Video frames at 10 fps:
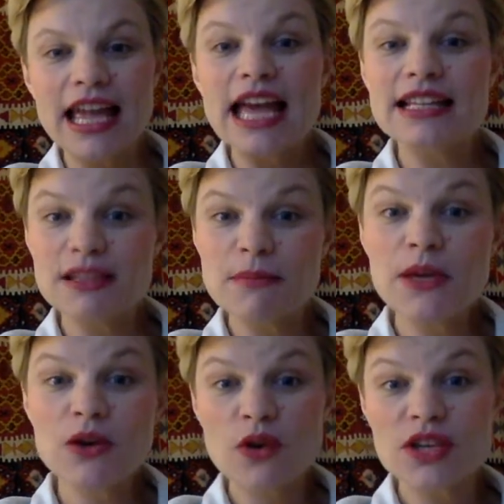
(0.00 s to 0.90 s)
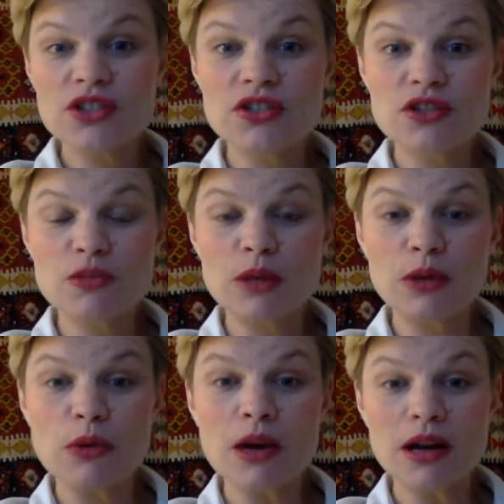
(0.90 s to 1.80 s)
And submit your questions to me
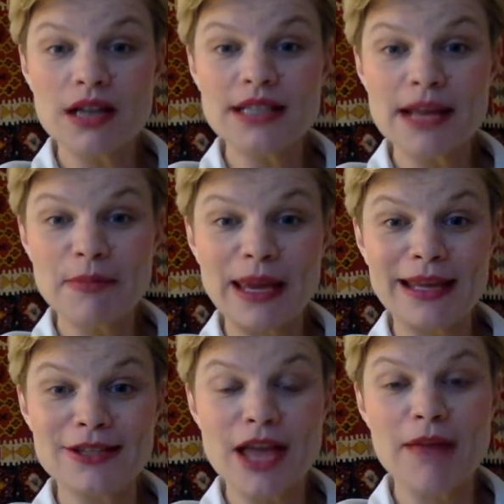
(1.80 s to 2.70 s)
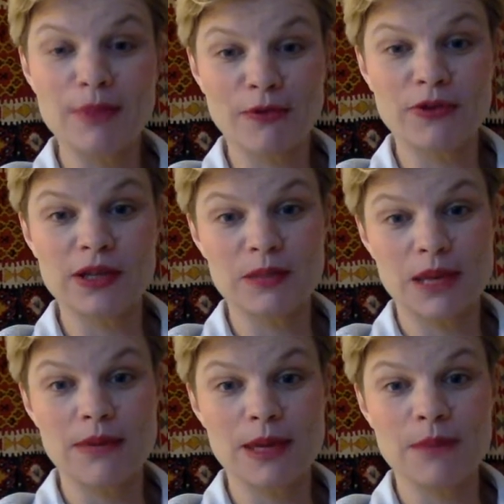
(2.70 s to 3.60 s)
through our contact page at Built for This
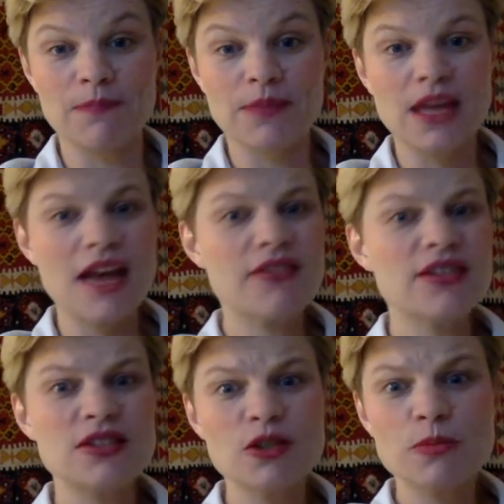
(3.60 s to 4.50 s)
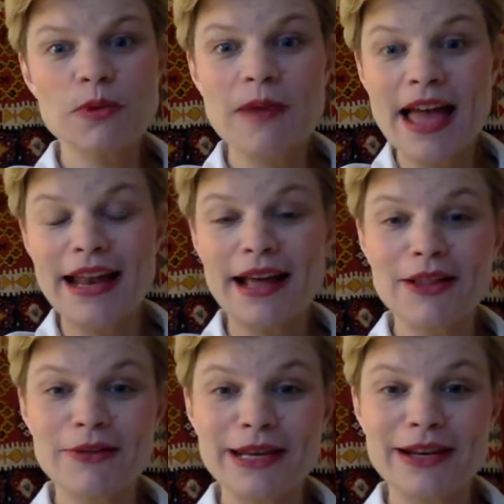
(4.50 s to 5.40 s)
Baby. Have a super rad
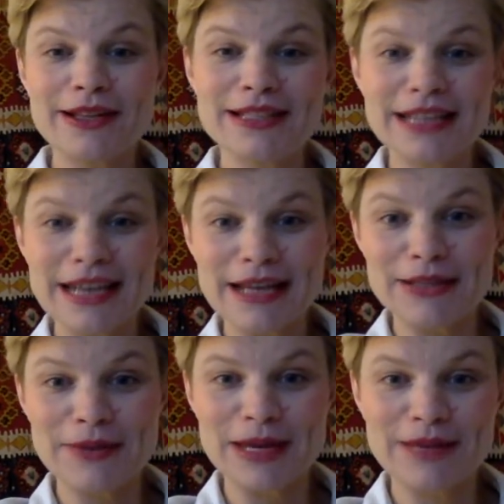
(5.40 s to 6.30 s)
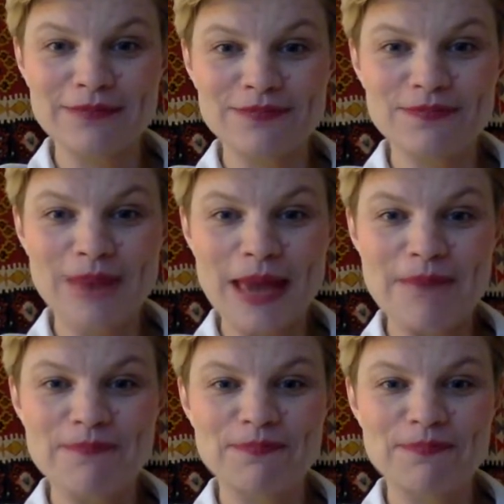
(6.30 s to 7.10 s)
Halloween, and I'll see you next week. Bye.